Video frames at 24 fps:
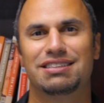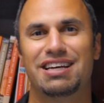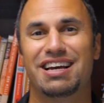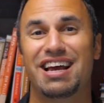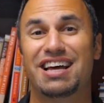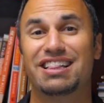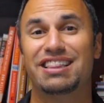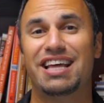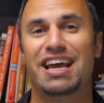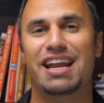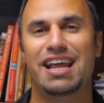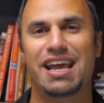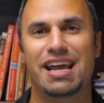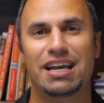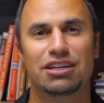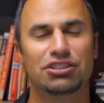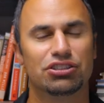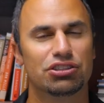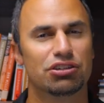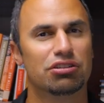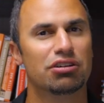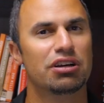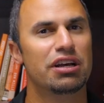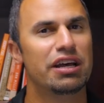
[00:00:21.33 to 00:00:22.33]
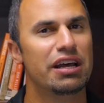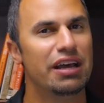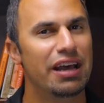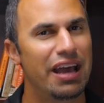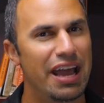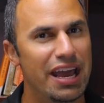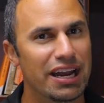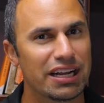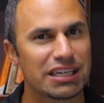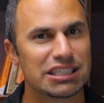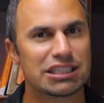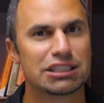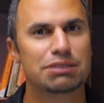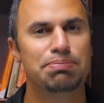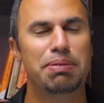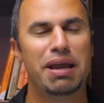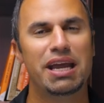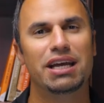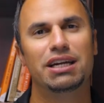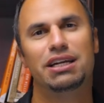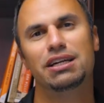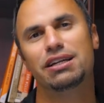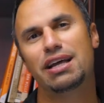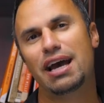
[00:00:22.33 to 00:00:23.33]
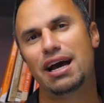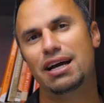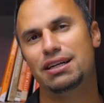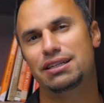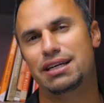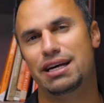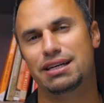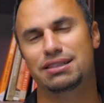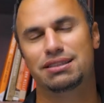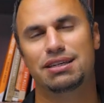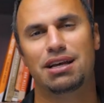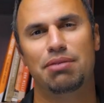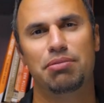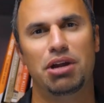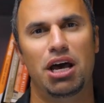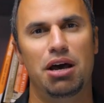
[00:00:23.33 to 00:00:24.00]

I got that answer and expanded context coming